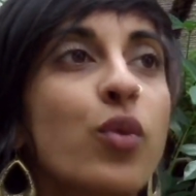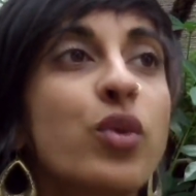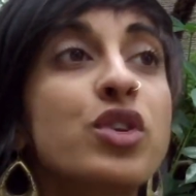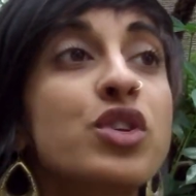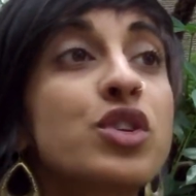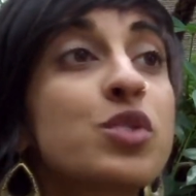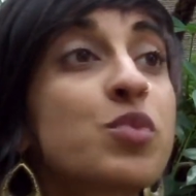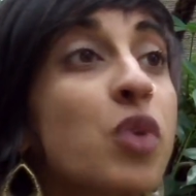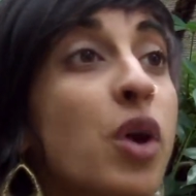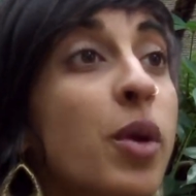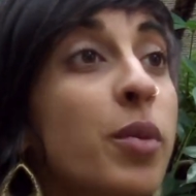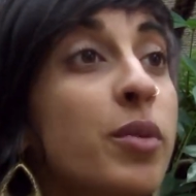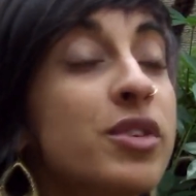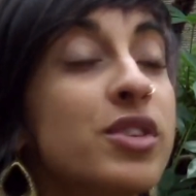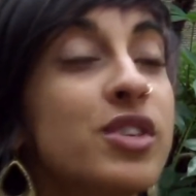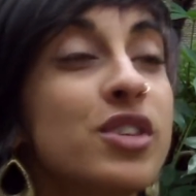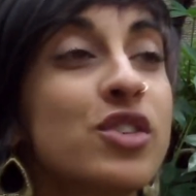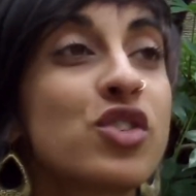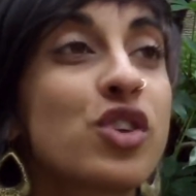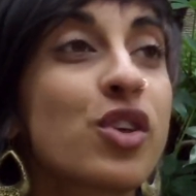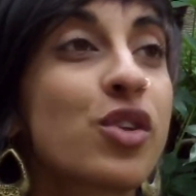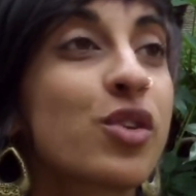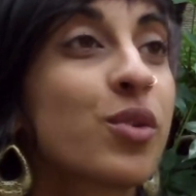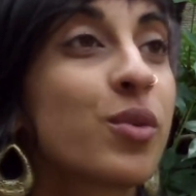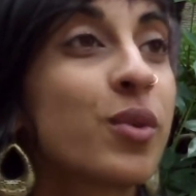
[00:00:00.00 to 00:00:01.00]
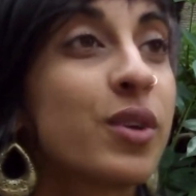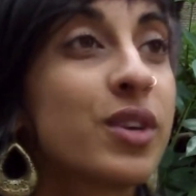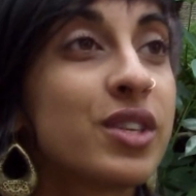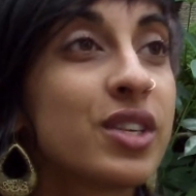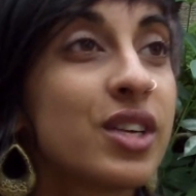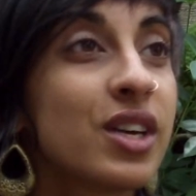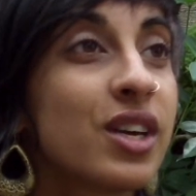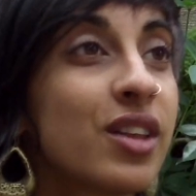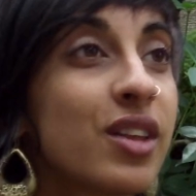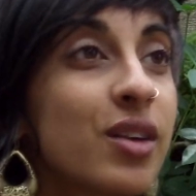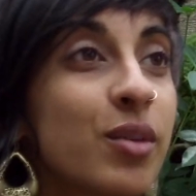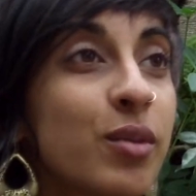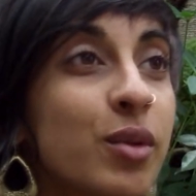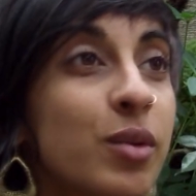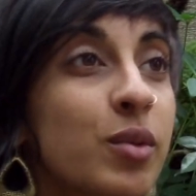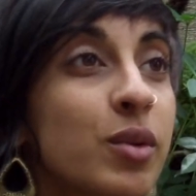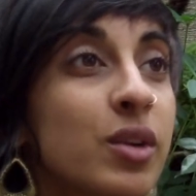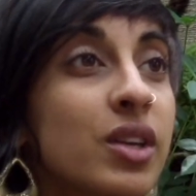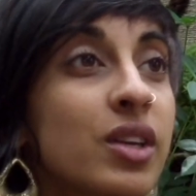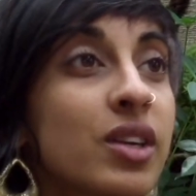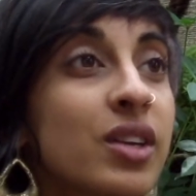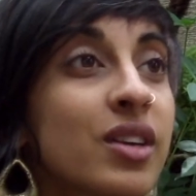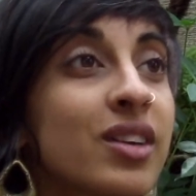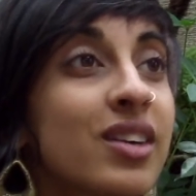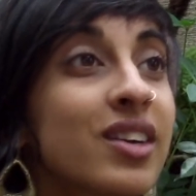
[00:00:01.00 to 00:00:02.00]
we just promised each other one day that we
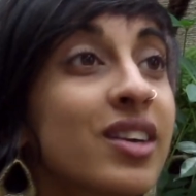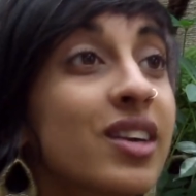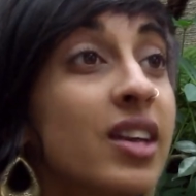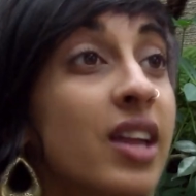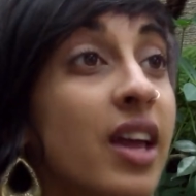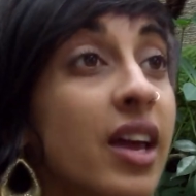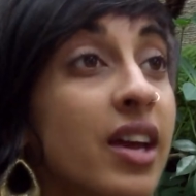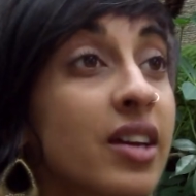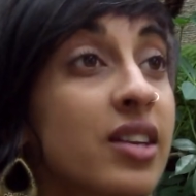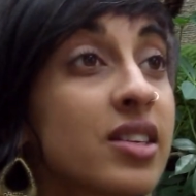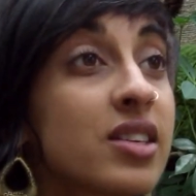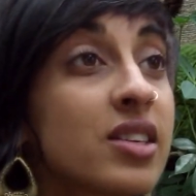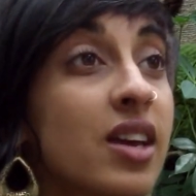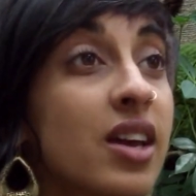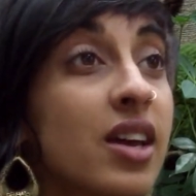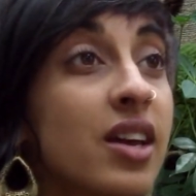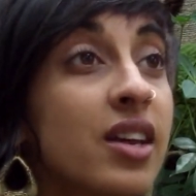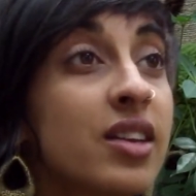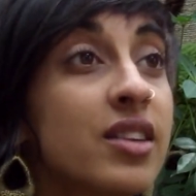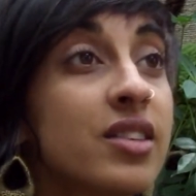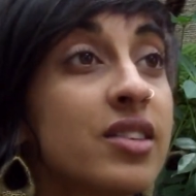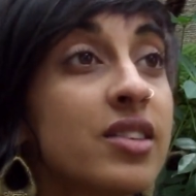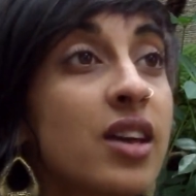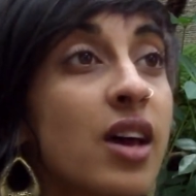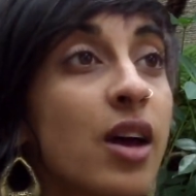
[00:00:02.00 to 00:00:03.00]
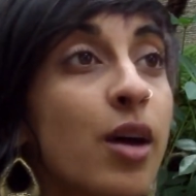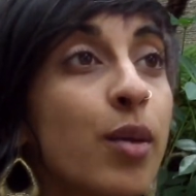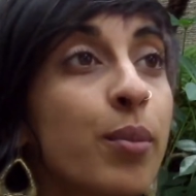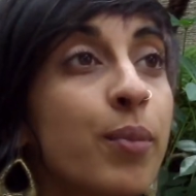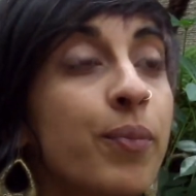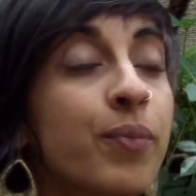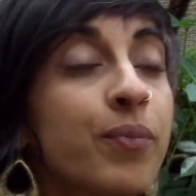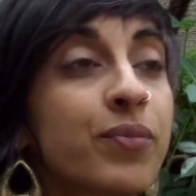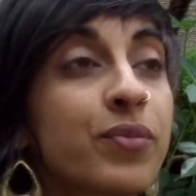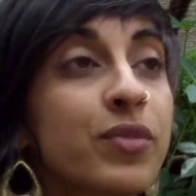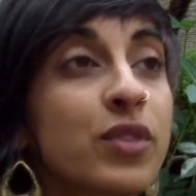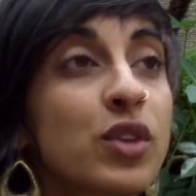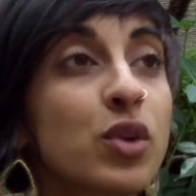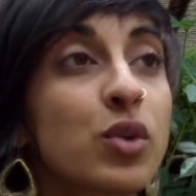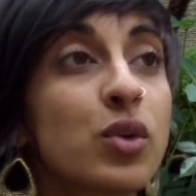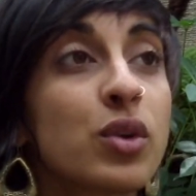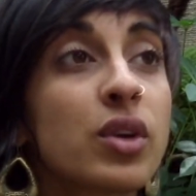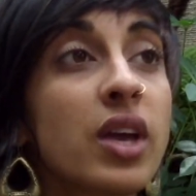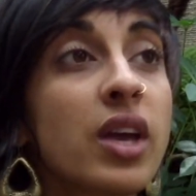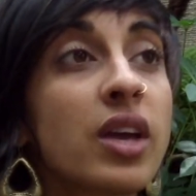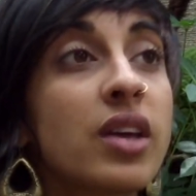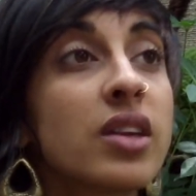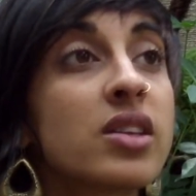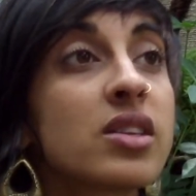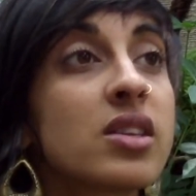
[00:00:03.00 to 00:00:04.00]
would connect and
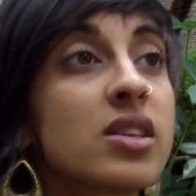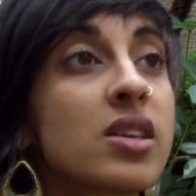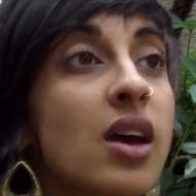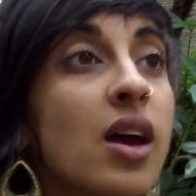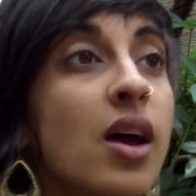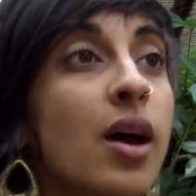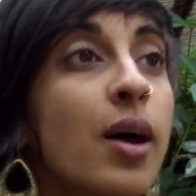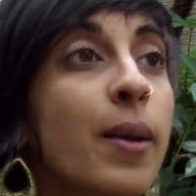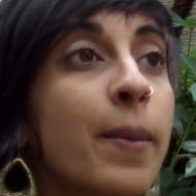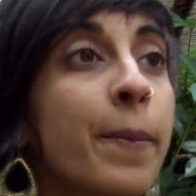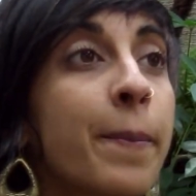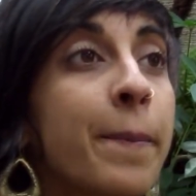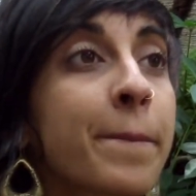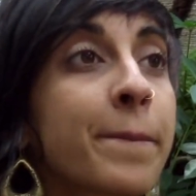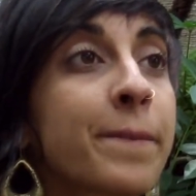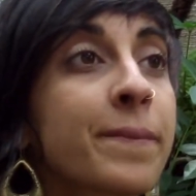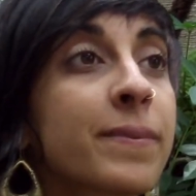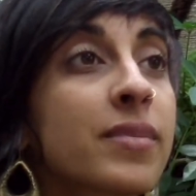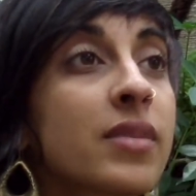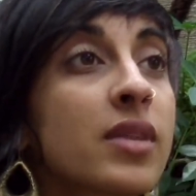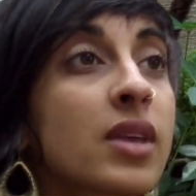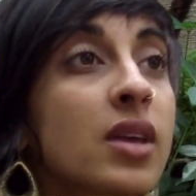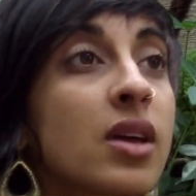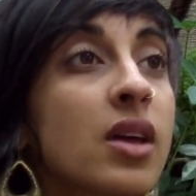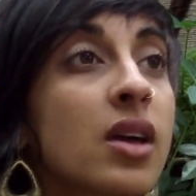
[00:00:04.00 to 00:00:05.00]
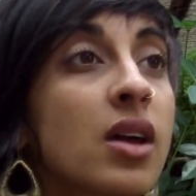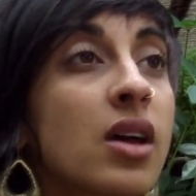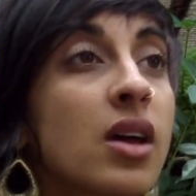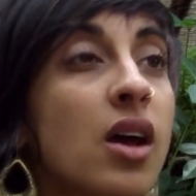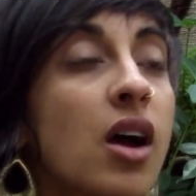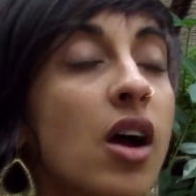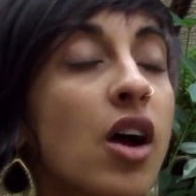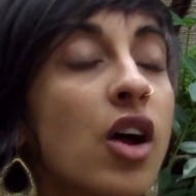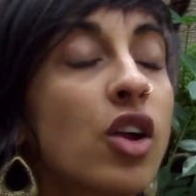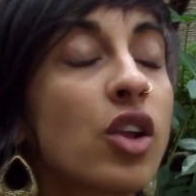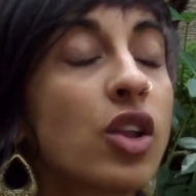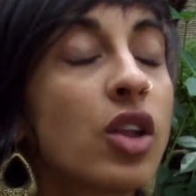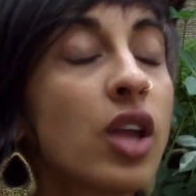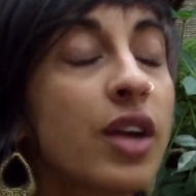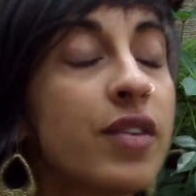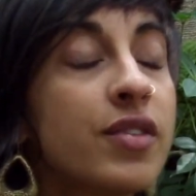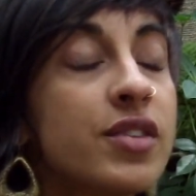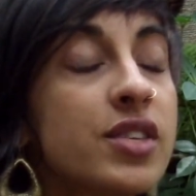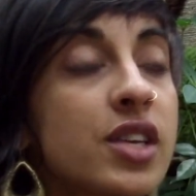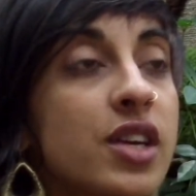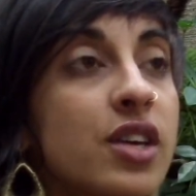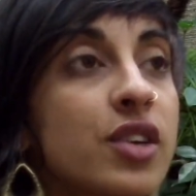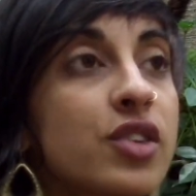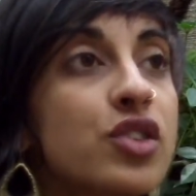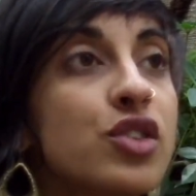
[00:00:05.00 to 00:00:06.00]
create our
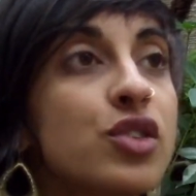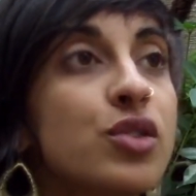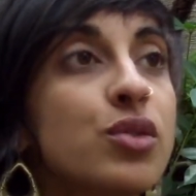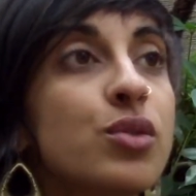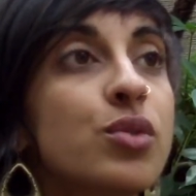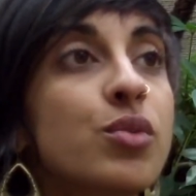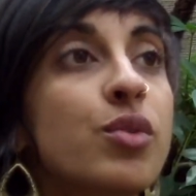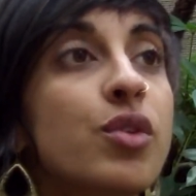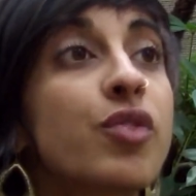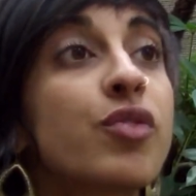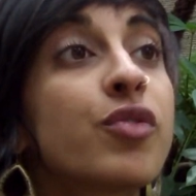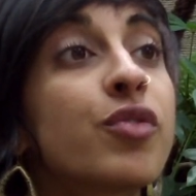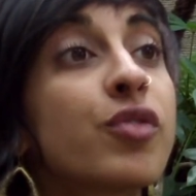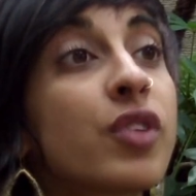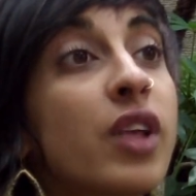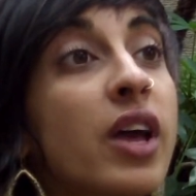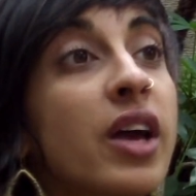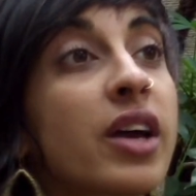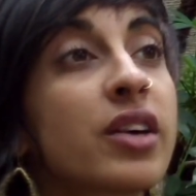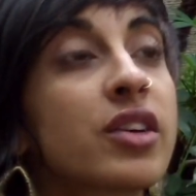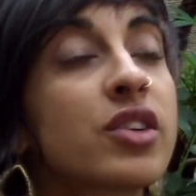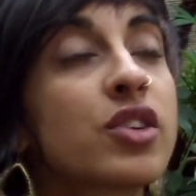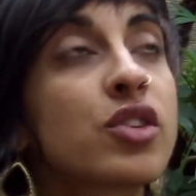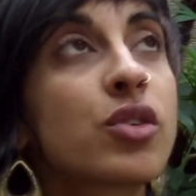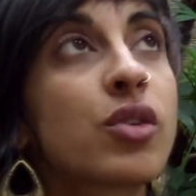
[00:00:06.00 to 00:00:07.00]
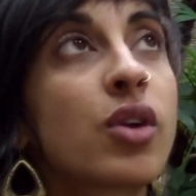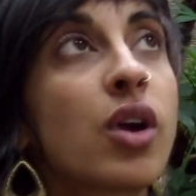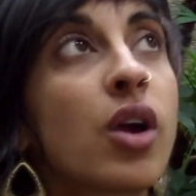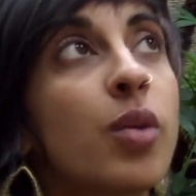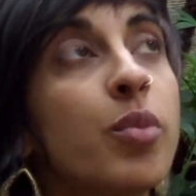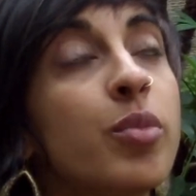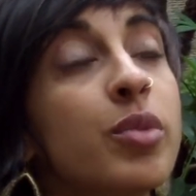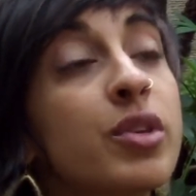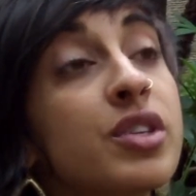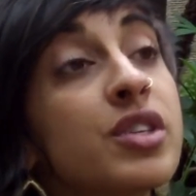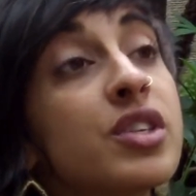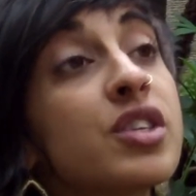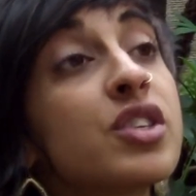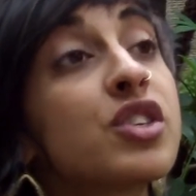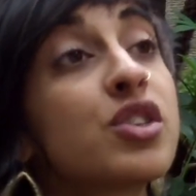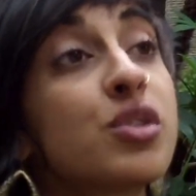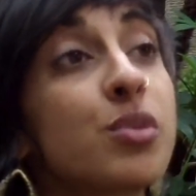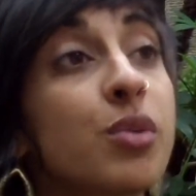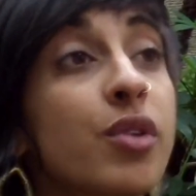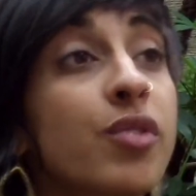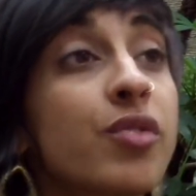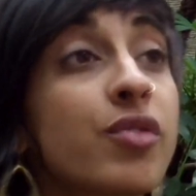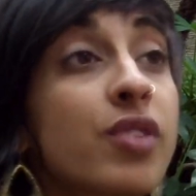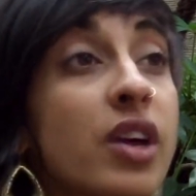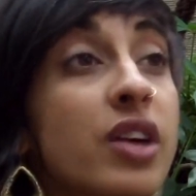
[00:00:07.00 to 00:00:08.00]
lifestyle to reflect, or our business
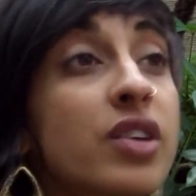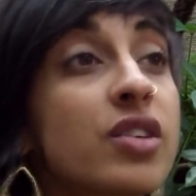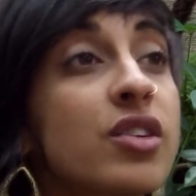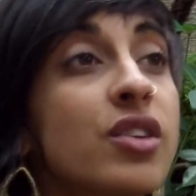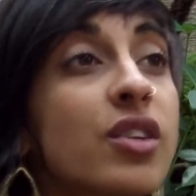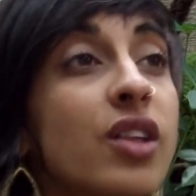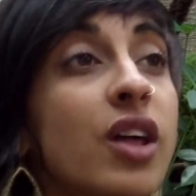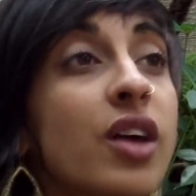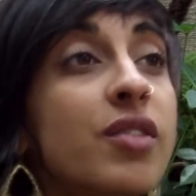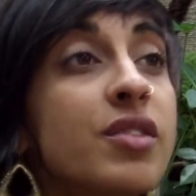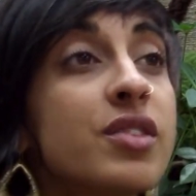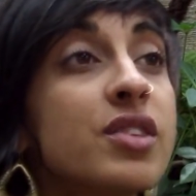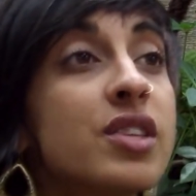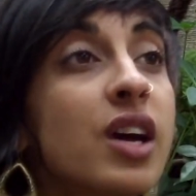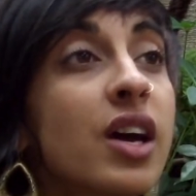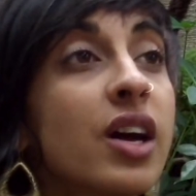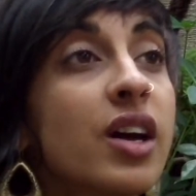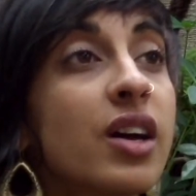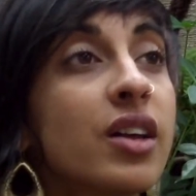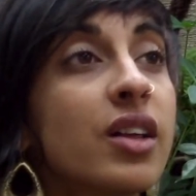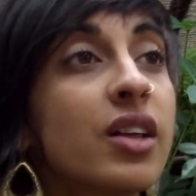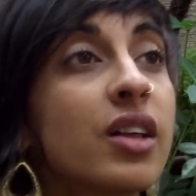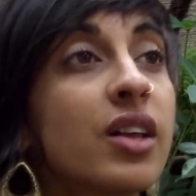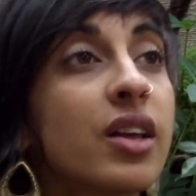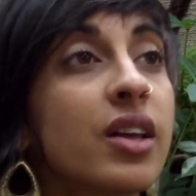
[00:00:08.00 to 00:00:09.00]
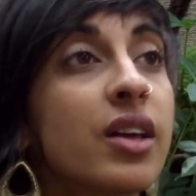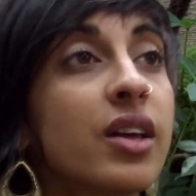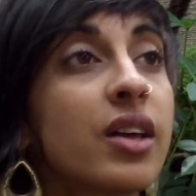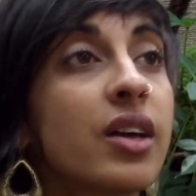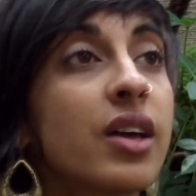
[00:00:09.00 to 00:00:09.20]
to reflect our lifestyle.